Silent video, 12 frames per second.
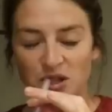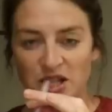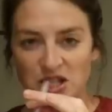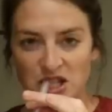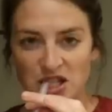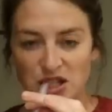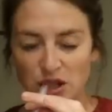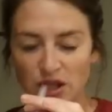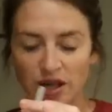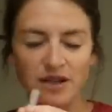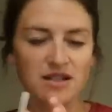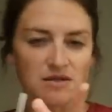delicious.
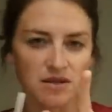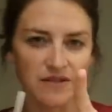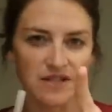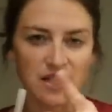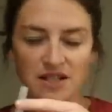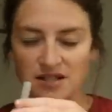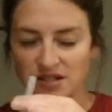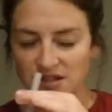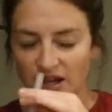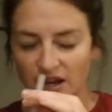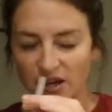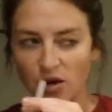I didn't even taste
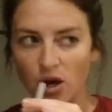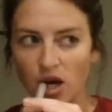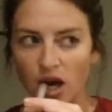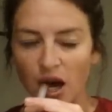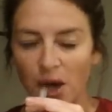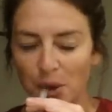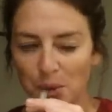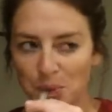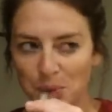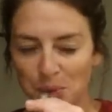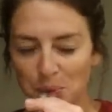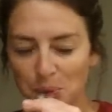this yet, hang on.
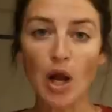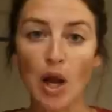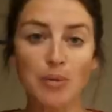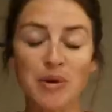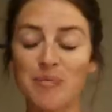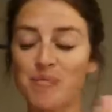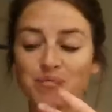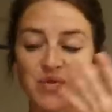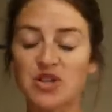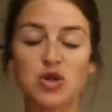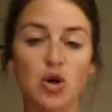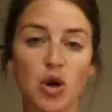I mean,
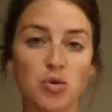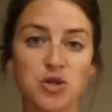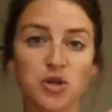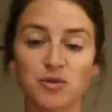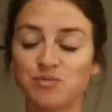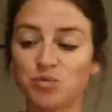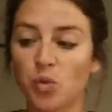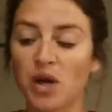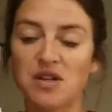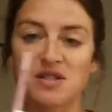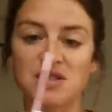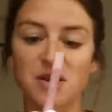it's our go-to. What
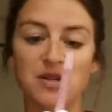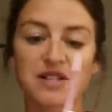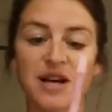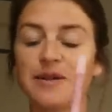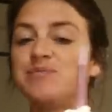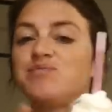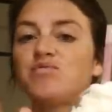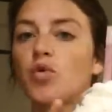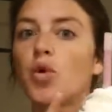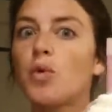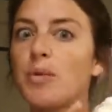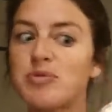else is there to say?
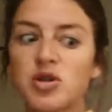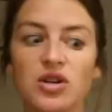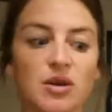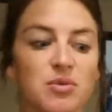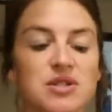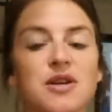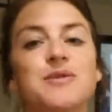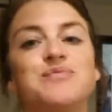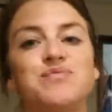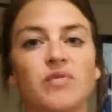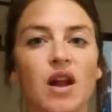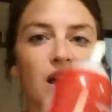The whipped cream was a
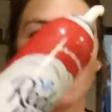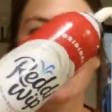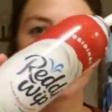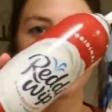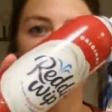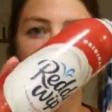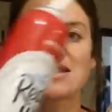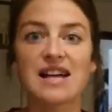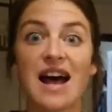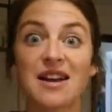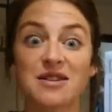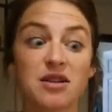nice
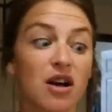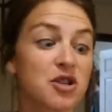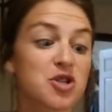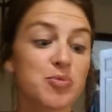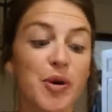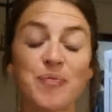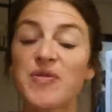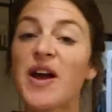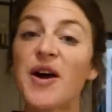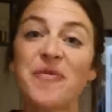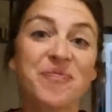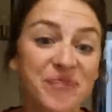added touch, but
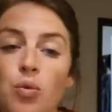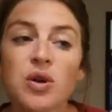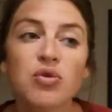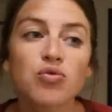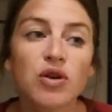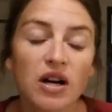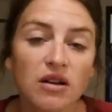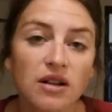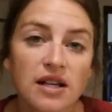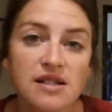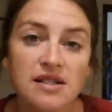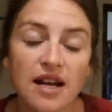yeah, we
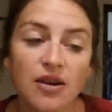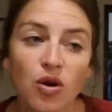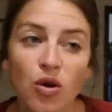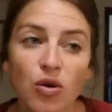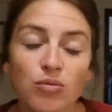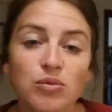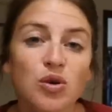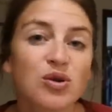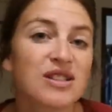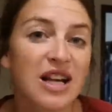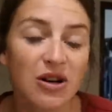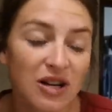rarely stay at home
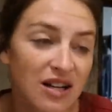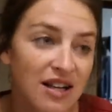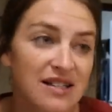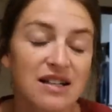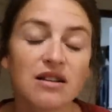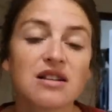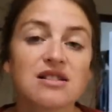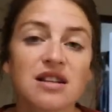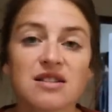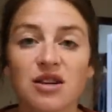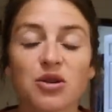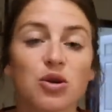on Saturday nights. At least
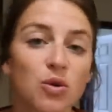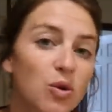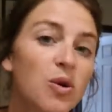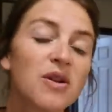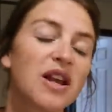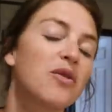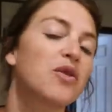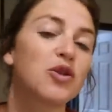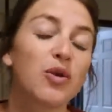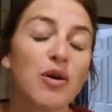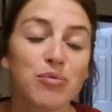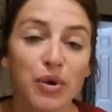that's not the goal. Like if we
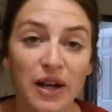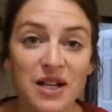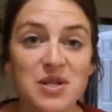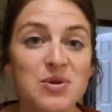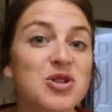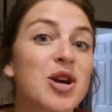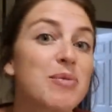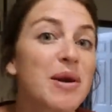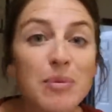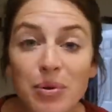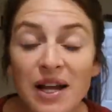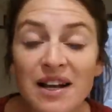don't have plans, we try to
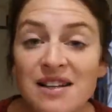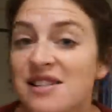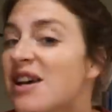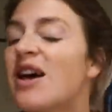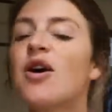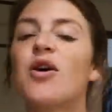make plans